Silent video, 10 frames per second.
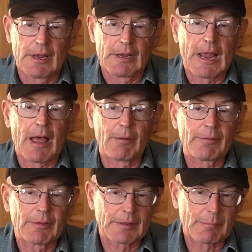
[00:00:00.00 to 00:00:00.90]
yeah,
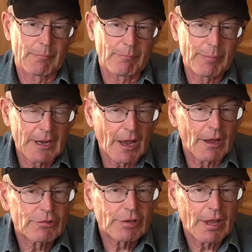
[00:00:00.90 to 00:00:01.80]

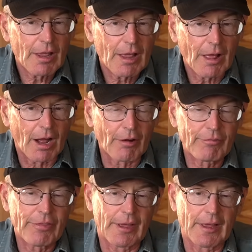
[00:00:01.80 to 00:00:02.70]
because
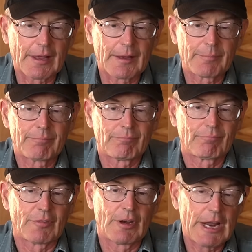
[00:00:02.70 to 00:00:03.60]
of the
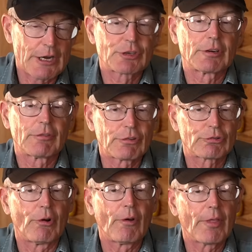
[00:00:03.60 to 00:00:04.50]
nature of the
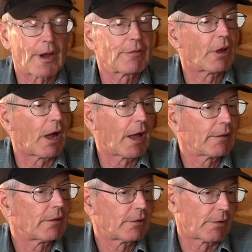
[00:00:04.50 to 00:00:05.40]
soil that I've
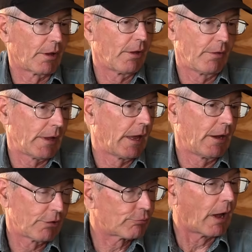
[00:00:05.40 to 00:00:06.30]
got,
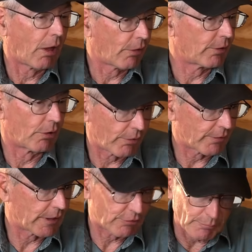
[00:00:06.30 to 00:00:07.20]
and as well,
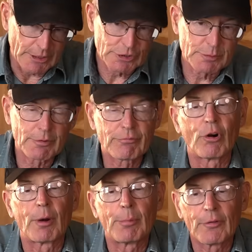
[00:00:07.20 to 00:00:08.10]
as I mentioned
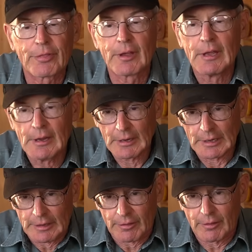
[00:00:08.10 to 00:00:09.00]
before about the
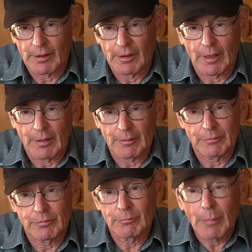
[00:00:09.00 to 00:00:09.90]

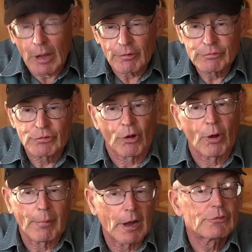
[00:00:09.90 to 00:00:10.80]
amount of
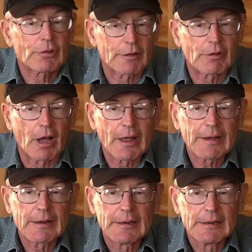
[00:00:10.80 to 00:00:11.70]
soil bugs I've got,
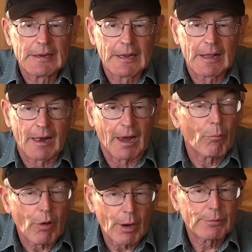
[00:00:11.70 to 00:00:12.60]
I
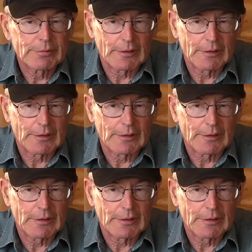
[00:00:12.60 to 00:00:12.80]
want to put